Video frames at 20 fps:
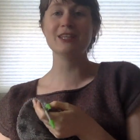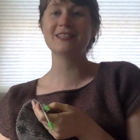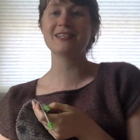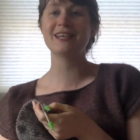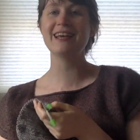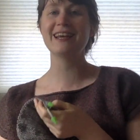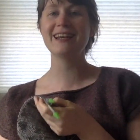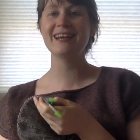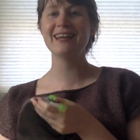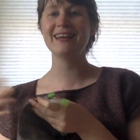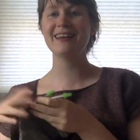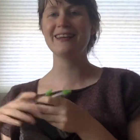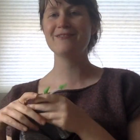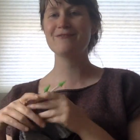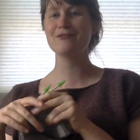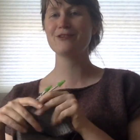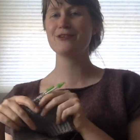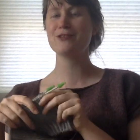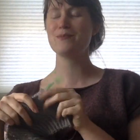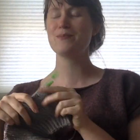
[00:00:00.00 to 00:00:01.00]
as I needed
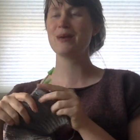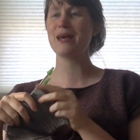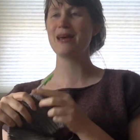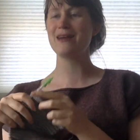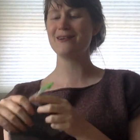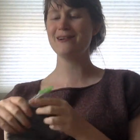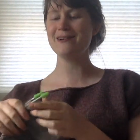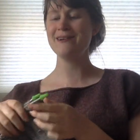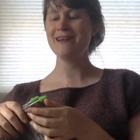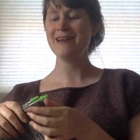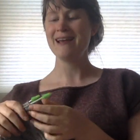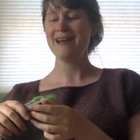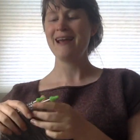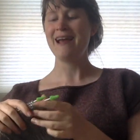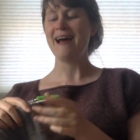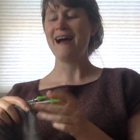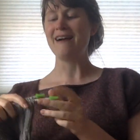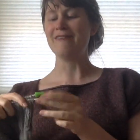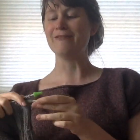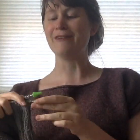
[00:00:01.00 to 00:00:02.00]
for the pattern.
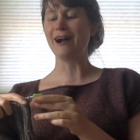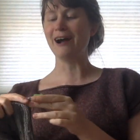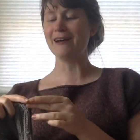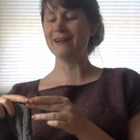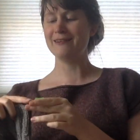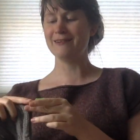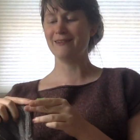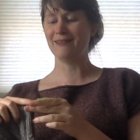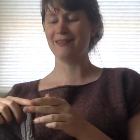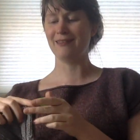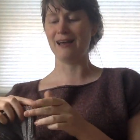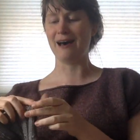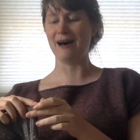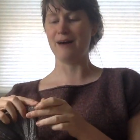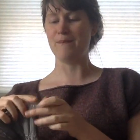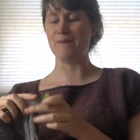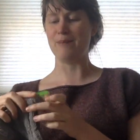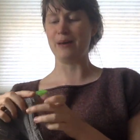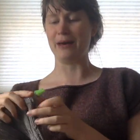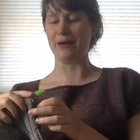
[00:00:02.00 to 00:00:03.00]
I've gotten a
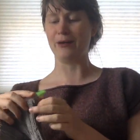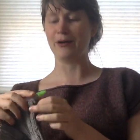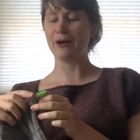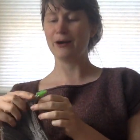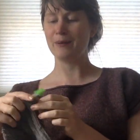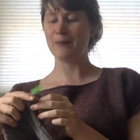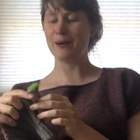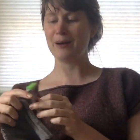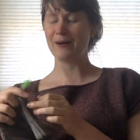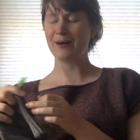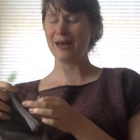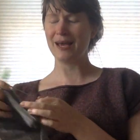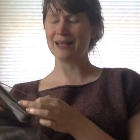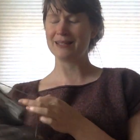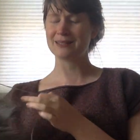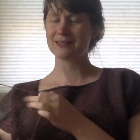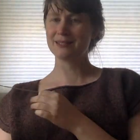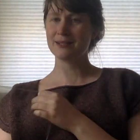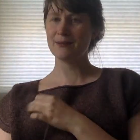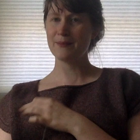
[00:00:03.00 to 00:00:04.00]
lot better about
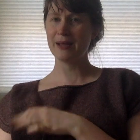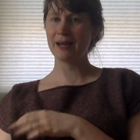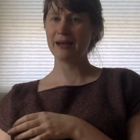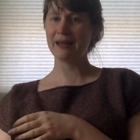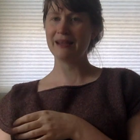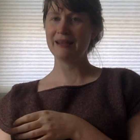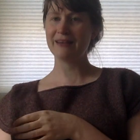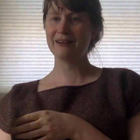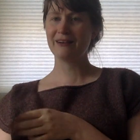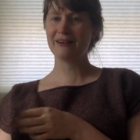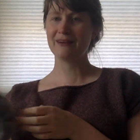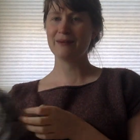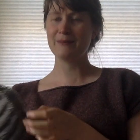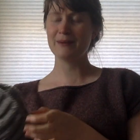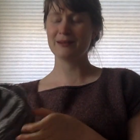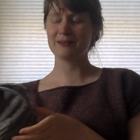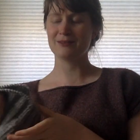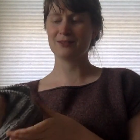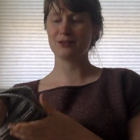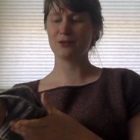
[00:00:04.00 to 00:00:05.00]
estimating yarn
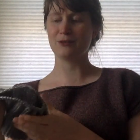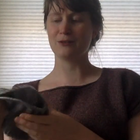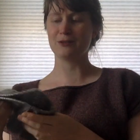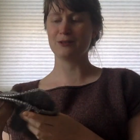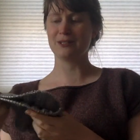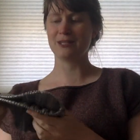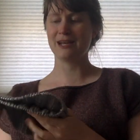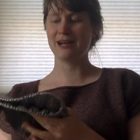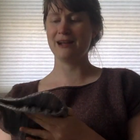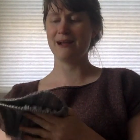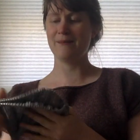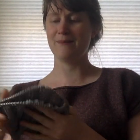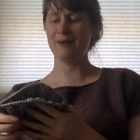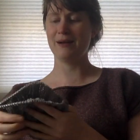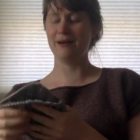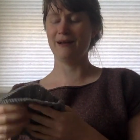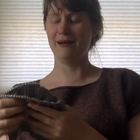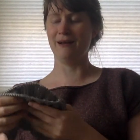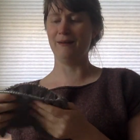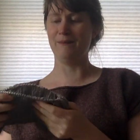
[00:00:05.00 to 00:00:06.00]
amounts over time,
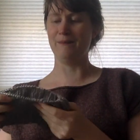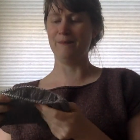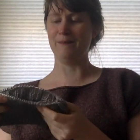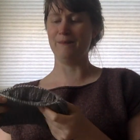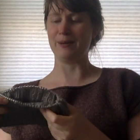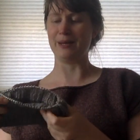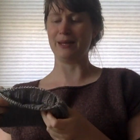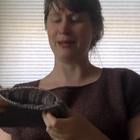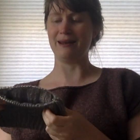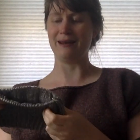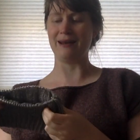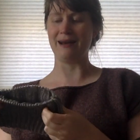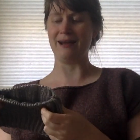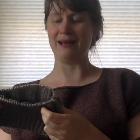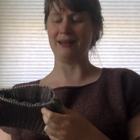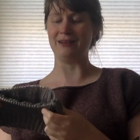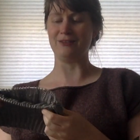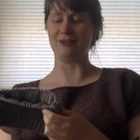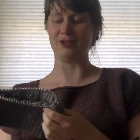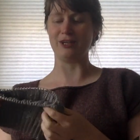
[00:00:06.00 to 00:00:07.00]
um, but
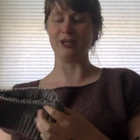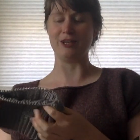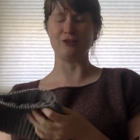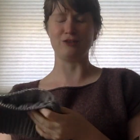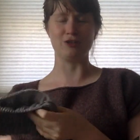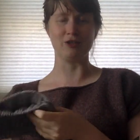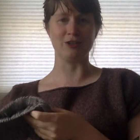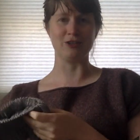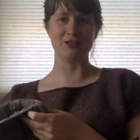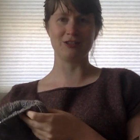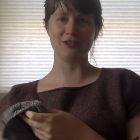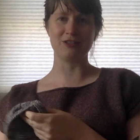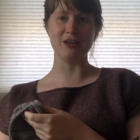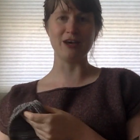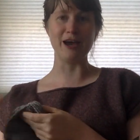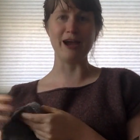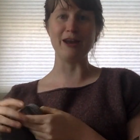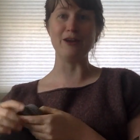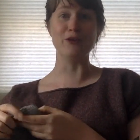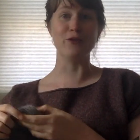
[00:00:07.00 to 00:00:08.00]
I, it just,
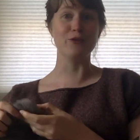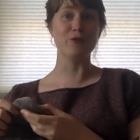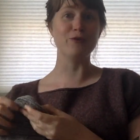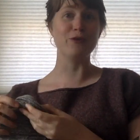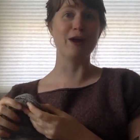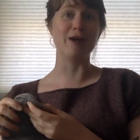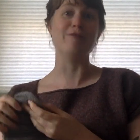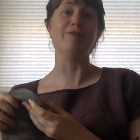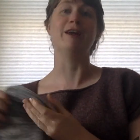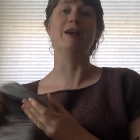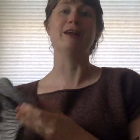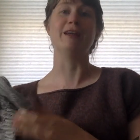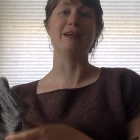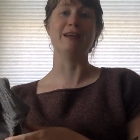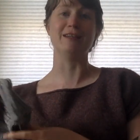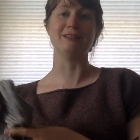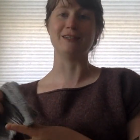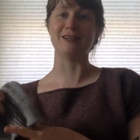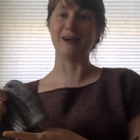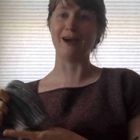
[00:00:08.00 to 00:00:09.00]
I don't have any
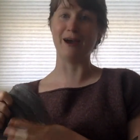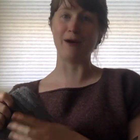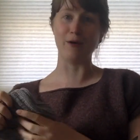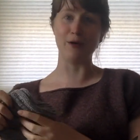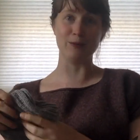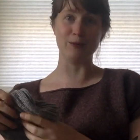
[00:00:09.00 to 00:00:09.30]
idea how